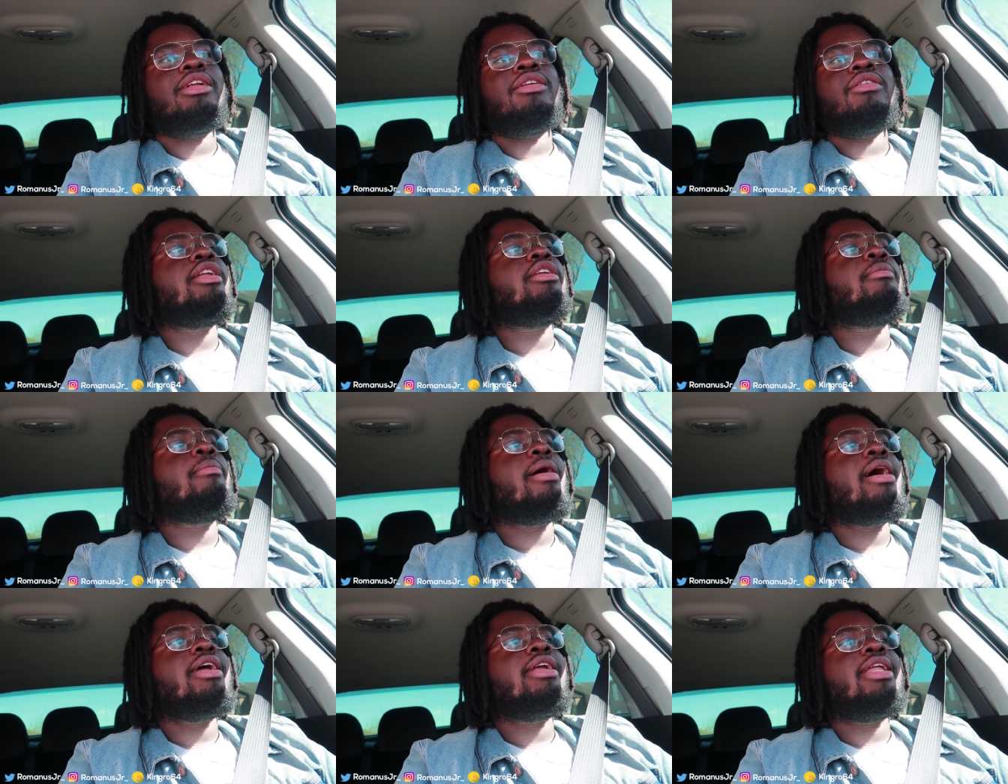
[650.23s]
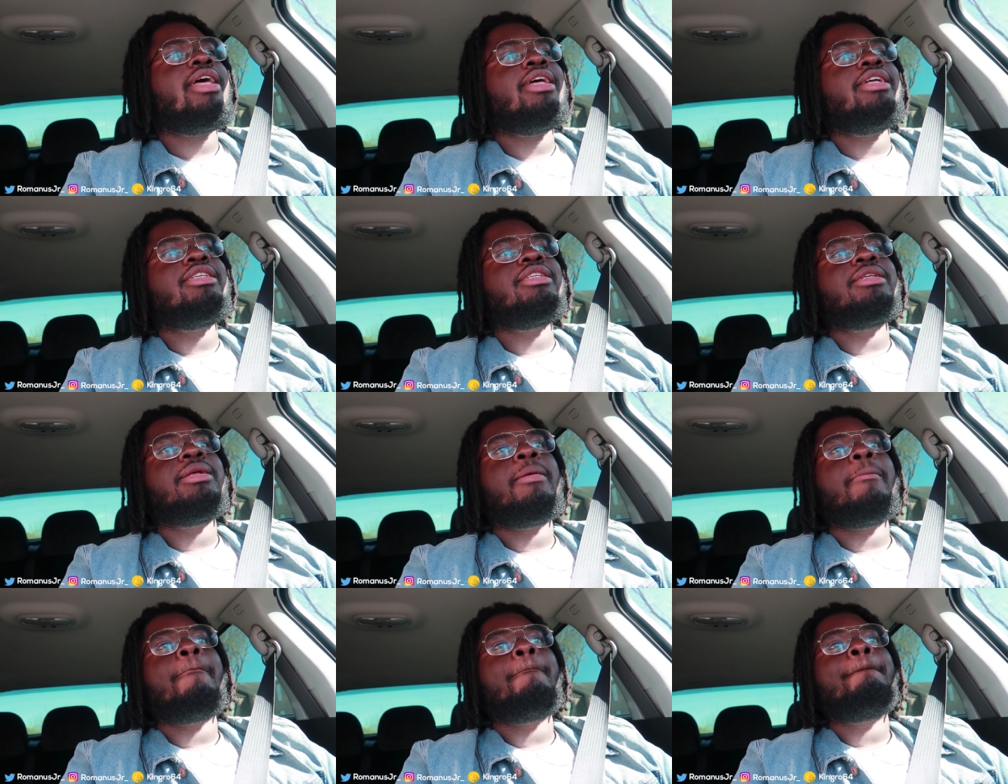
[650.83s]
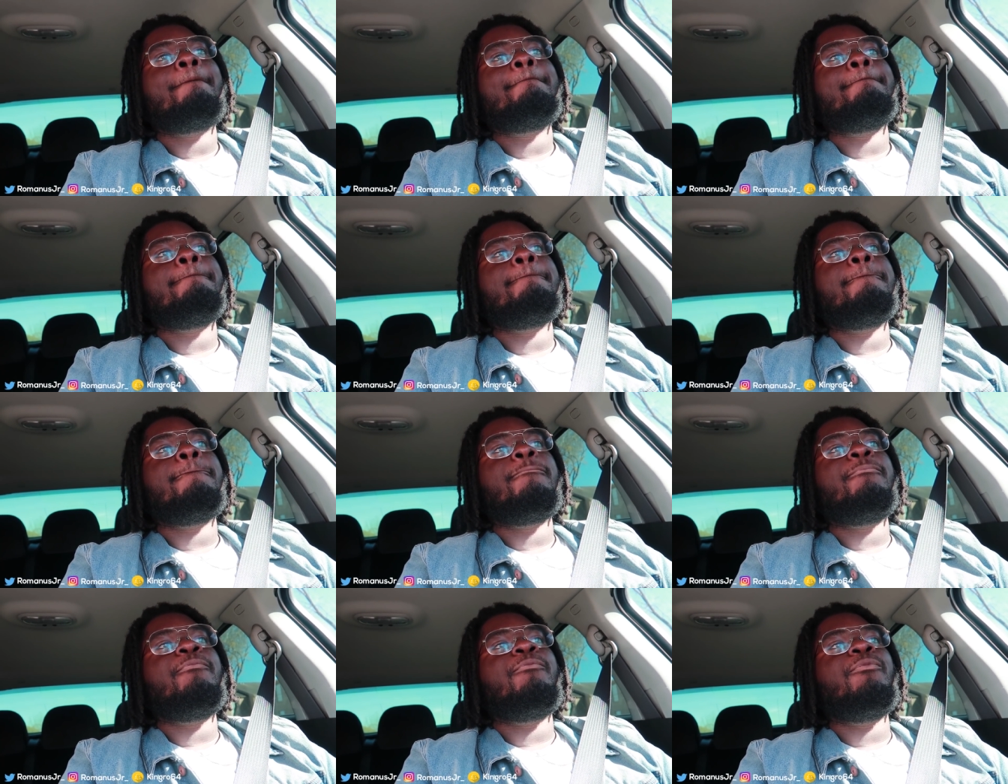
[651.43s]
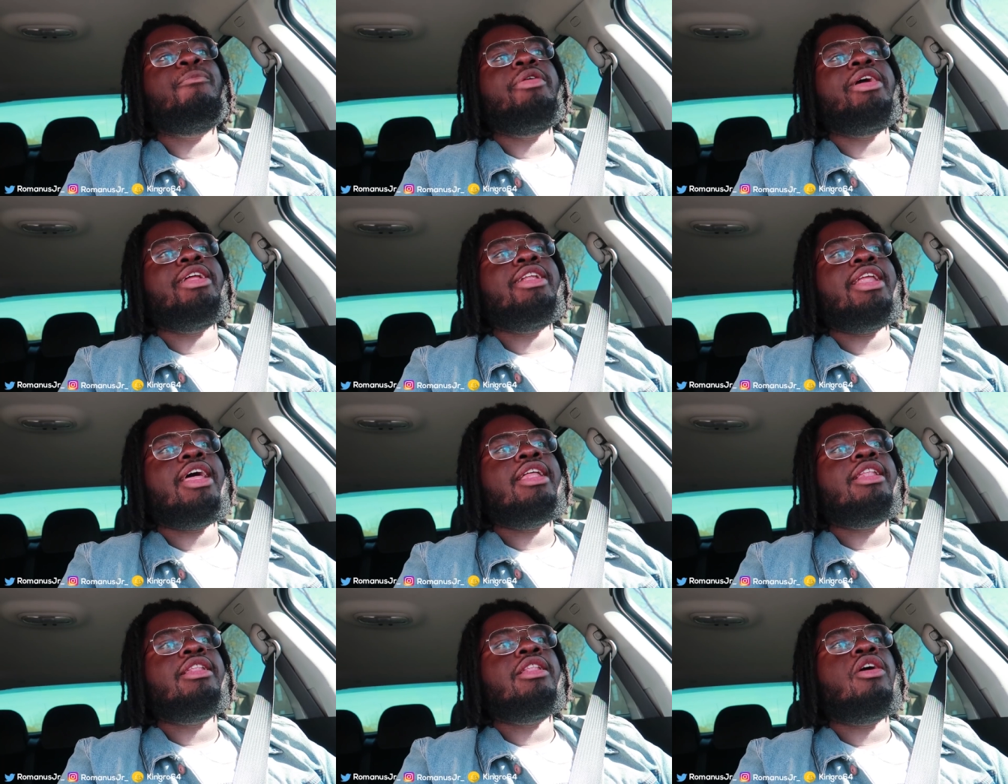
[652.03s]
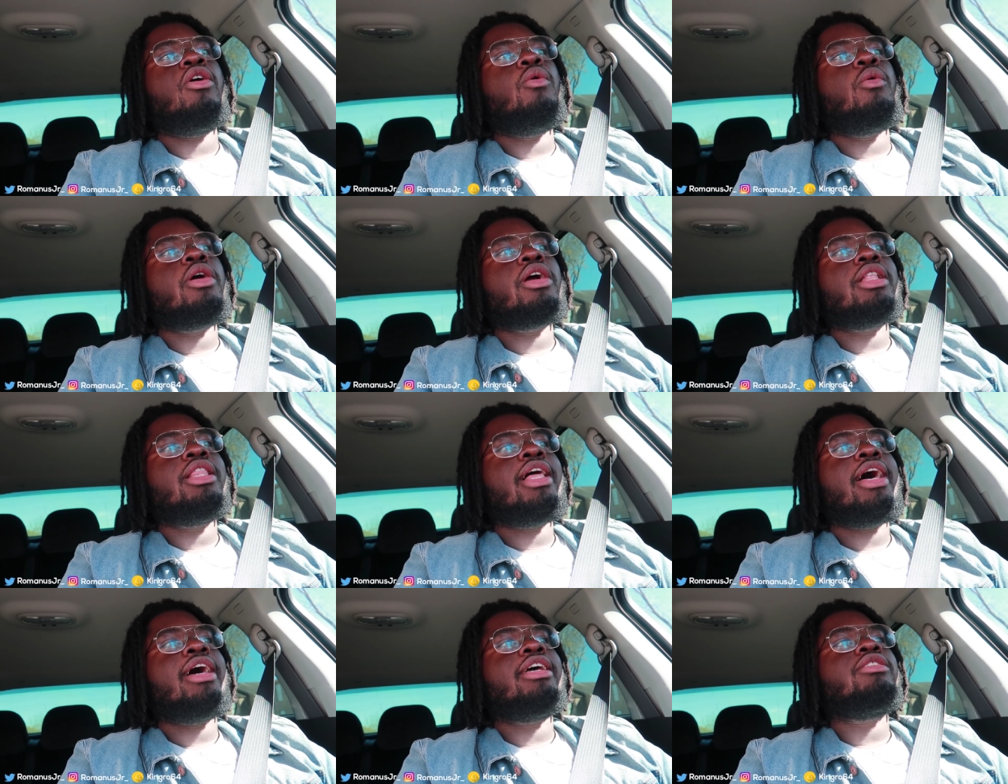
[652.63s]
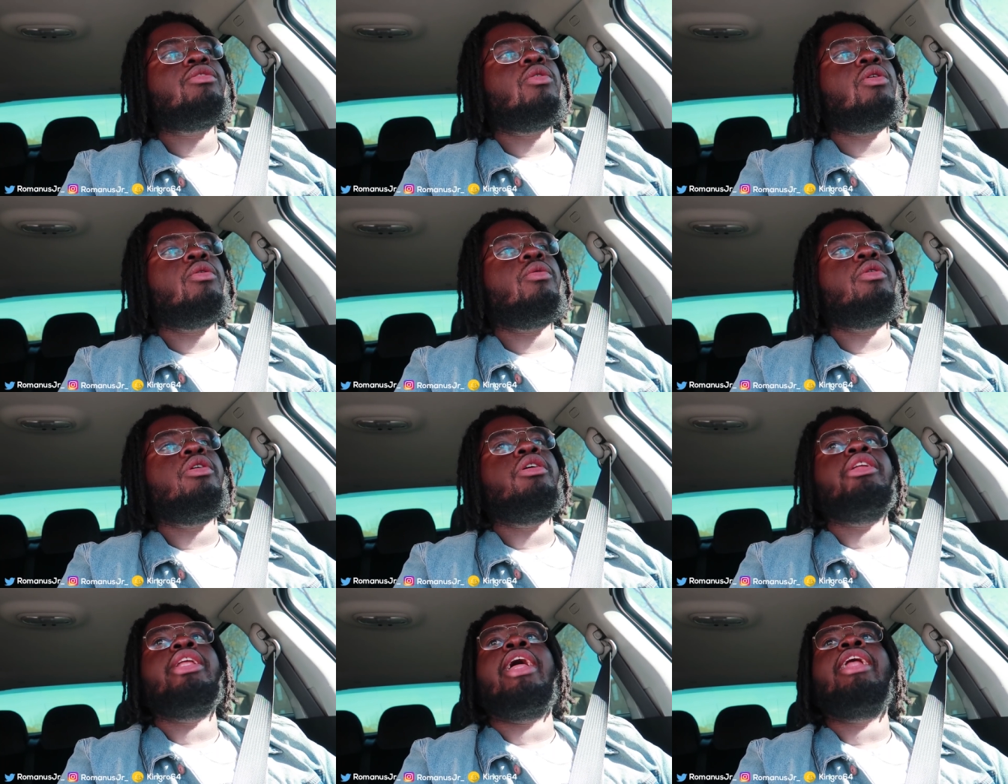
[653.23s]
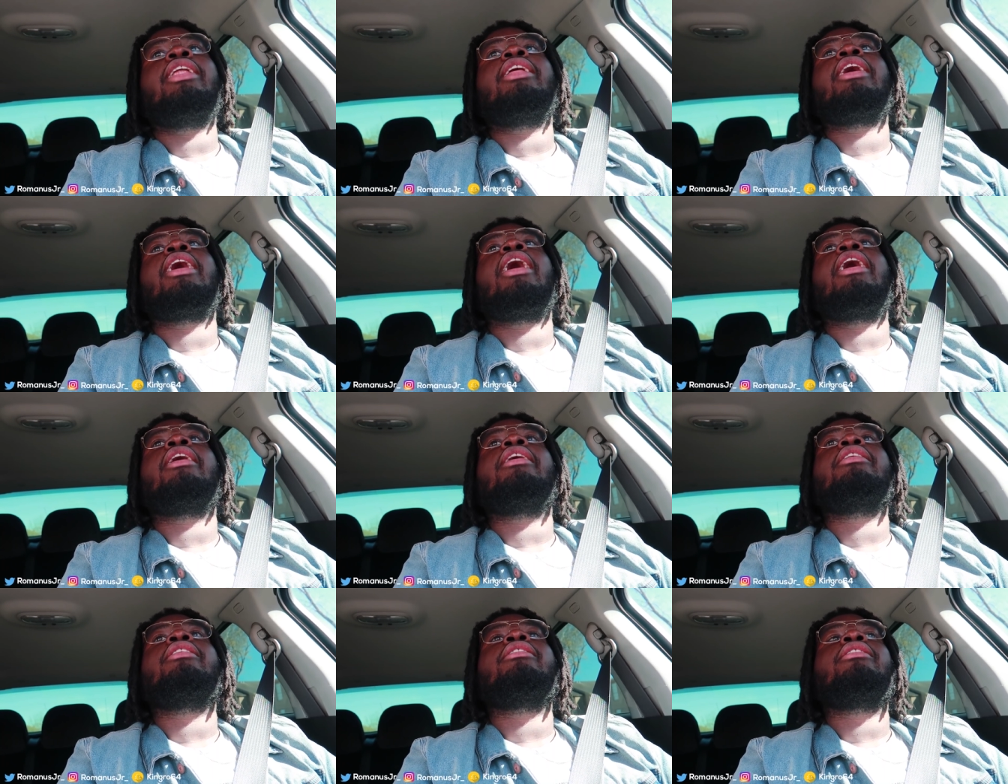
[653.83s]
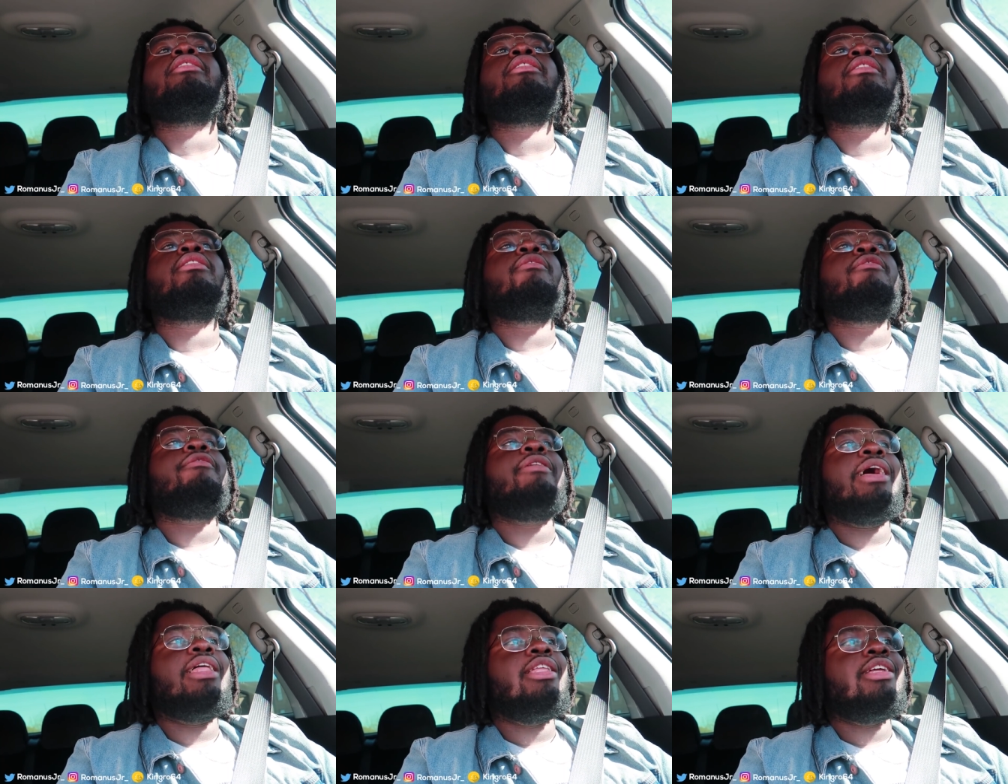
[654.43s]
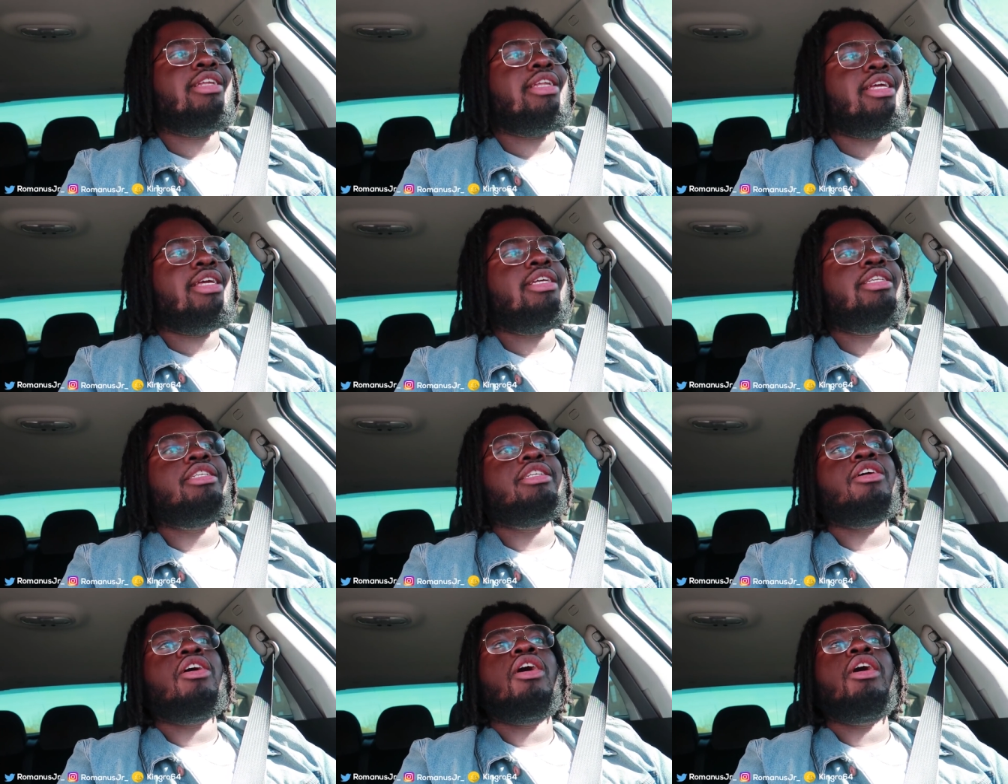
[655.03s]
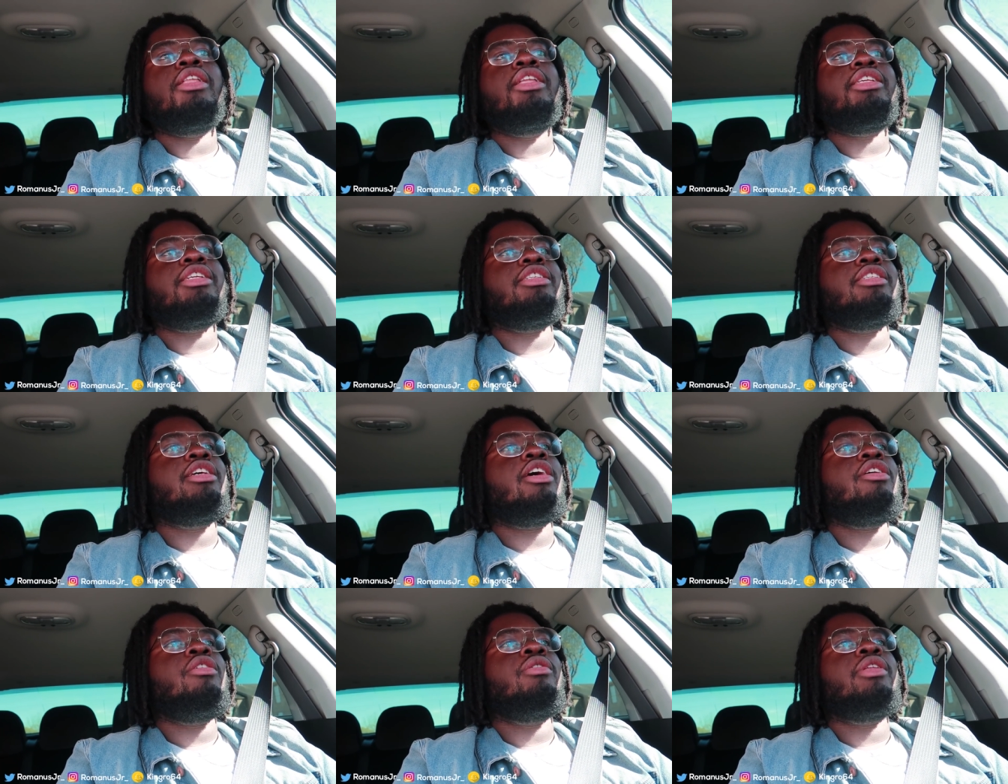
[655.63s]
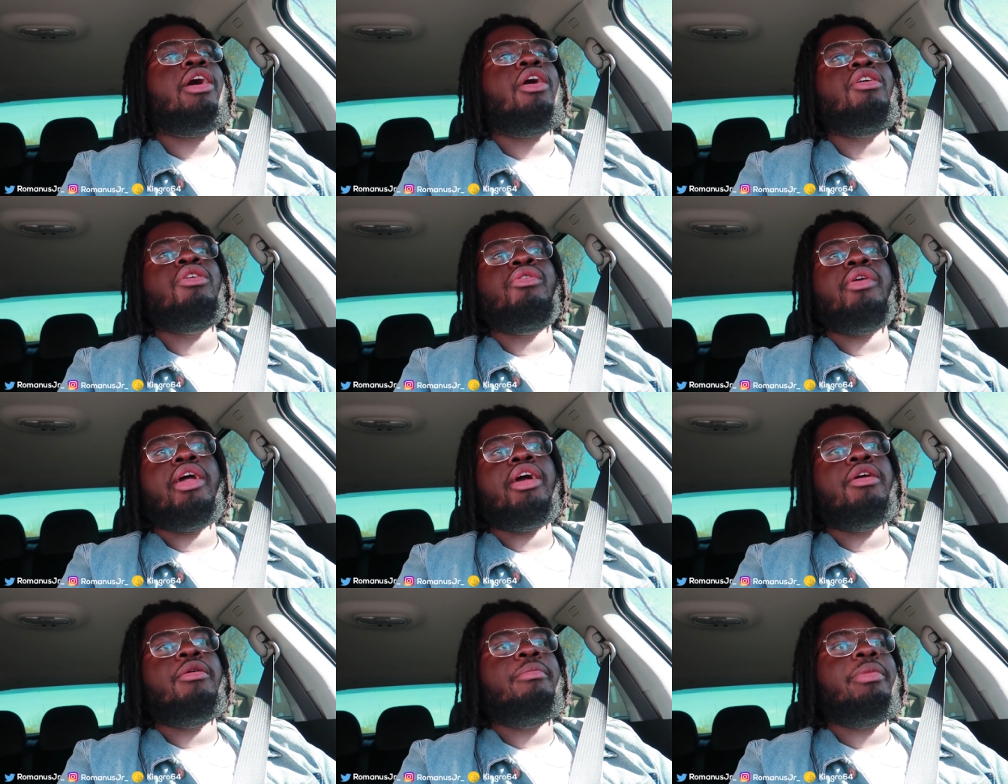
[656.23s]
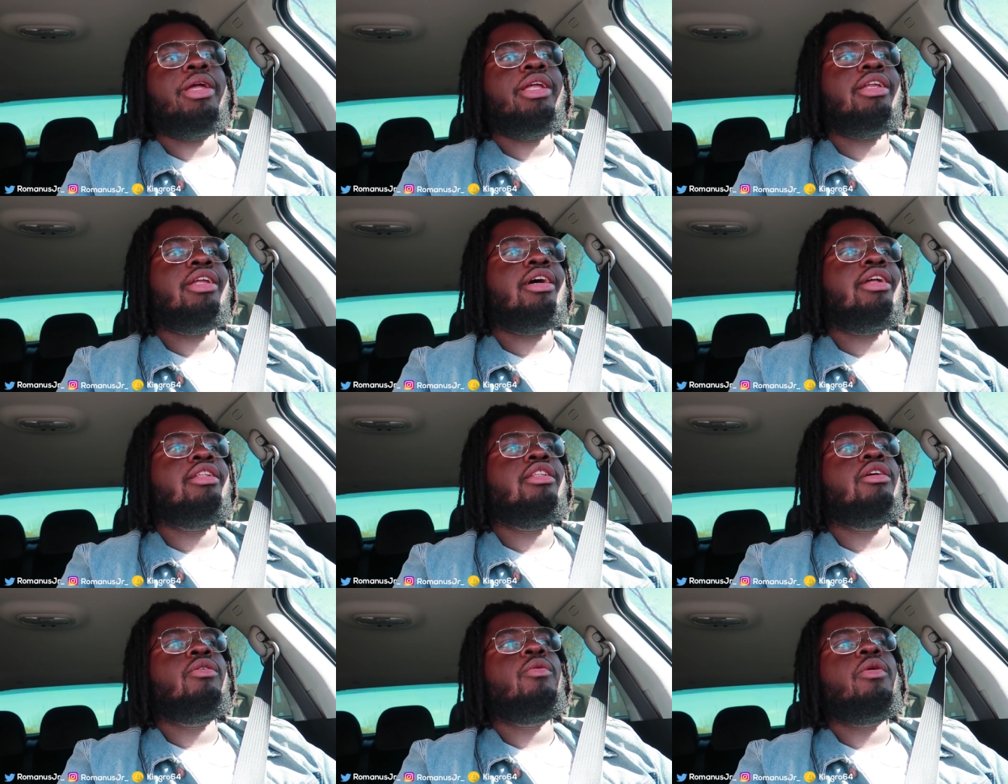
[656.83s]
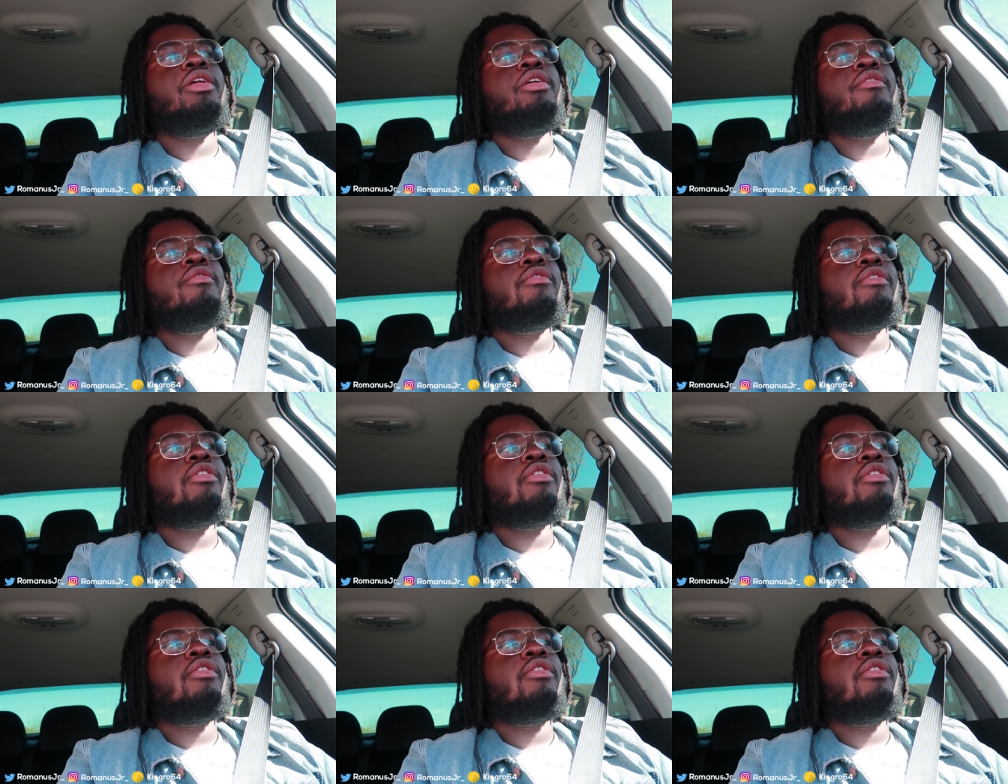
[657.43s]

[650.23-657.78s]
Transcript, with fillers: Don't let nobody that's in that lower class or they didn't got felonies and all this and tell you like oh, you ain't gonna be nothing look where you